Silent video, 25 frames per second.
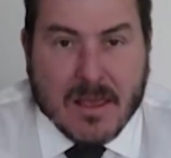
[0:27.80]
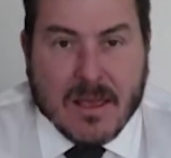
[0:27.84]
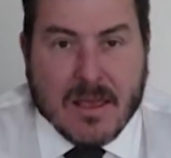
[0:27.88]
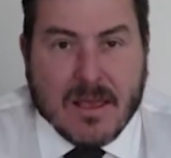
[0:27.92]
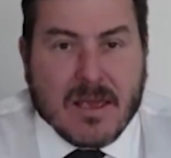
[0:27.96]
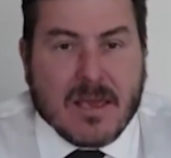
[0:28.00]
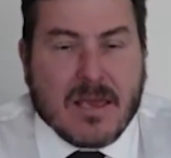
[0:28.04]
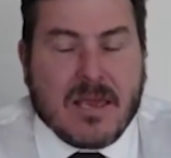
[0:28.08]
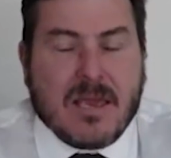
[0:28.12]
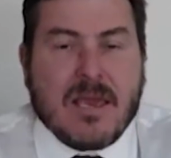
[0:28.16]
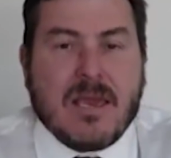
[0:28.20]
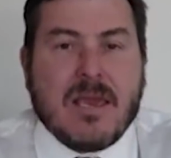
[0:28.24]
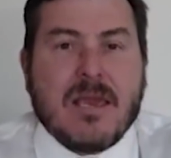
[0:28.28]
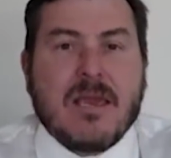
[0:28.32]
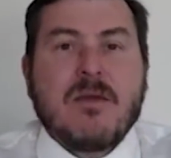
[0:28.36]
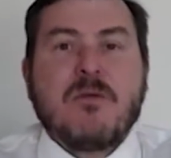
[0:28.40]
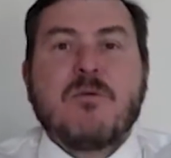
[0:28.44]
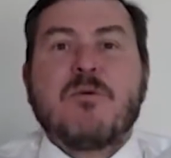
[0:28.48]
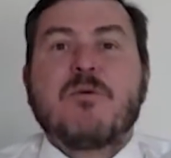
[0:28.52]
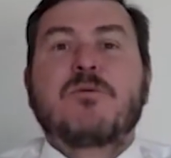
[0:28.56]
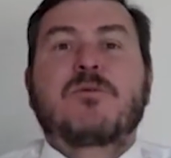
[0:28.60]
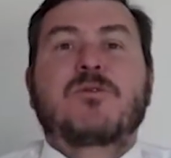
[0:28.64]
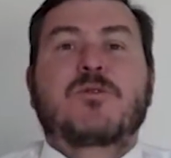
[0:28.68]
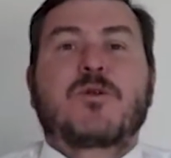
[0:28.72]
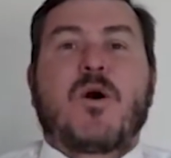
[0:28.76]
He
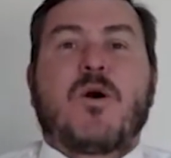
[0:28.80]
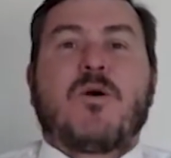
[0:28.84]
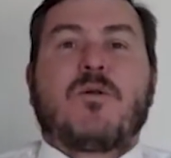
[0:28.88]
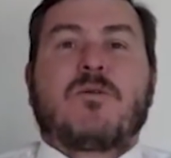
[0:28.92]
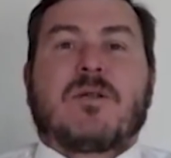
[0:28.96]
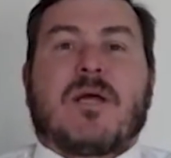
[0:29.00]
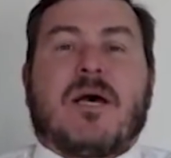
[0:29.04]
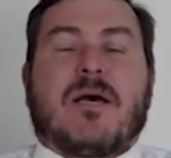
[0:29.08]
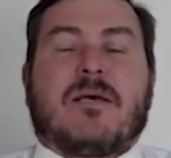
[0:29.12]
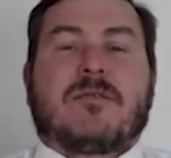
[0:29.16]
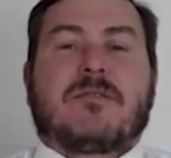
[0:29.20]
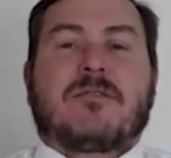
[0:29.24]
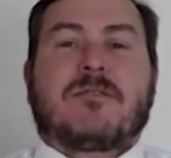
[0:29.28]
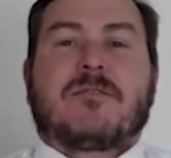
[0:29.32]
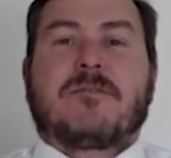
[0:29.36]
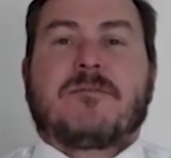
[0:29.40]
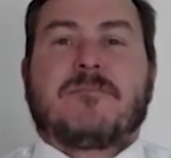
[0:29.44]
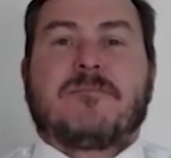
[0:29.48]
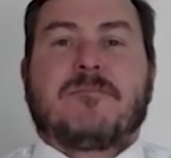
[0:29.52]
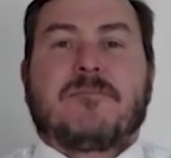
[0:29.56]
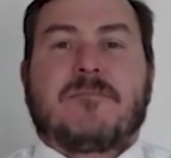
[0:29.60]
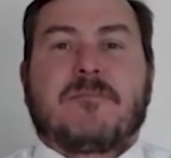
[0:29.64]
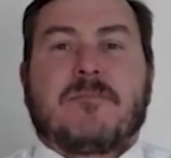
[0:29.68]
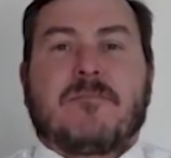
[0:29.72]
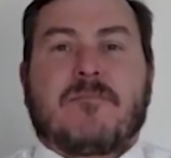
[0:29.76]
who told us
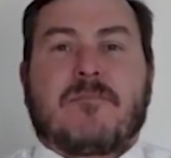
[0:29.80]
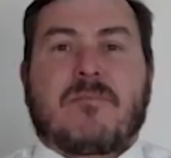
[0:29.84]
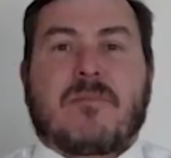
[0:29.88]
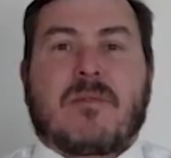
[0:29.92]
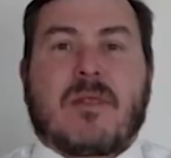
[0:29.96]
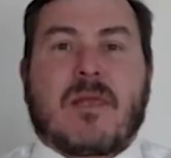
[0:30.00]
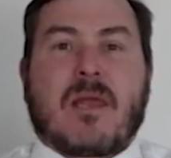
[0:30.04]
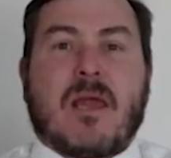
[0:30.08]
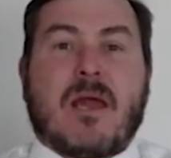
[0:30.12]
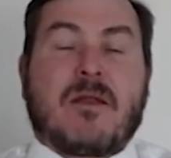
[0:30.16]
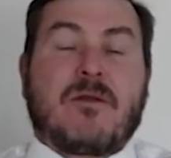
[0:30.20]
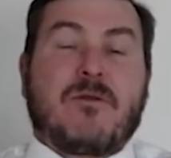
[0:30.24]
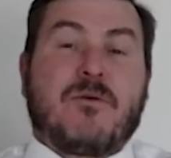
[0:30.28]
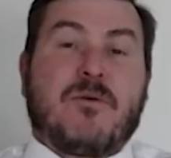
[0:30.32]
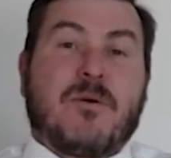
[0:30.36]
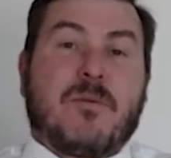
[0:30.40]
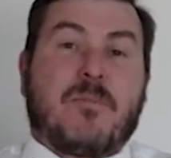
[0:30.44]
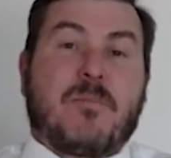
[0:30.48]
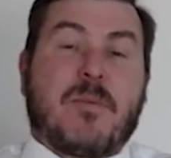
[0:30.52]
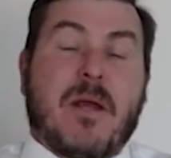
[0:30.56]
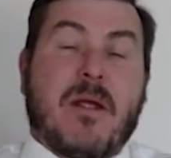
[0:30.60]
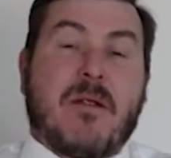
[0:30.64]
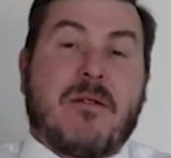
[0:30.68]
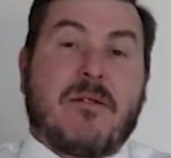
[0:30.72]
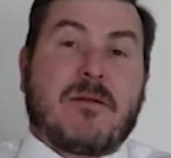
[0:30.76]
and who
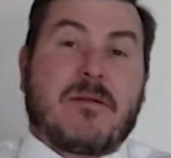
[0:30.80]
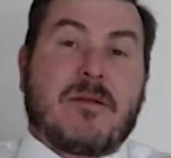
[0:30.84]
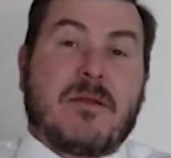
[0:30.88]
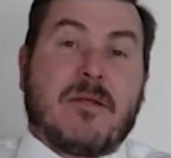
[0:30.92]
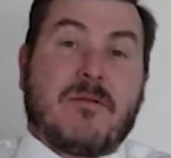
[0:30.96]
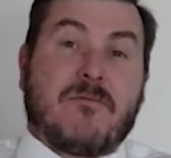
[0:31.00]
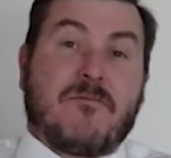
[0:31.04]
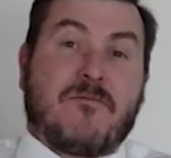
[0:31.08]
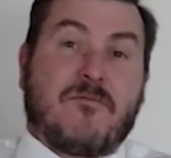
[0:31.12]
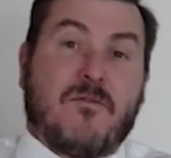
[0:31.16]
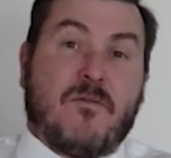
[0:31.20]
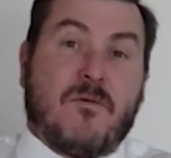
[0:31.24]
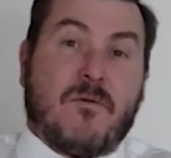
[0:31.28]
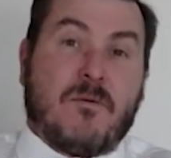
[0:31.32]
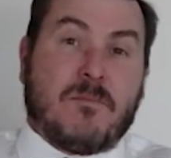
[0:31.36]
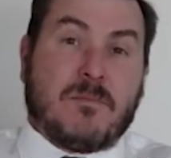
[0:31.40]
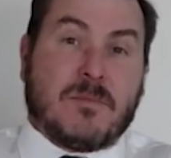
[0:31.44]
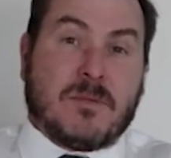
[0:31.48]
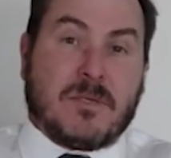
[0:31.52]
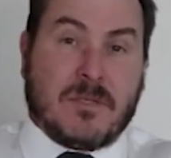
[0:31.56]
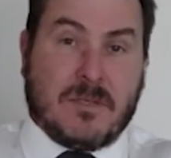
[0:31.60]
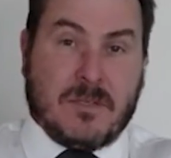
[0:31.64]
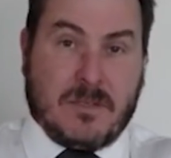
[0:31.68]
apparently informed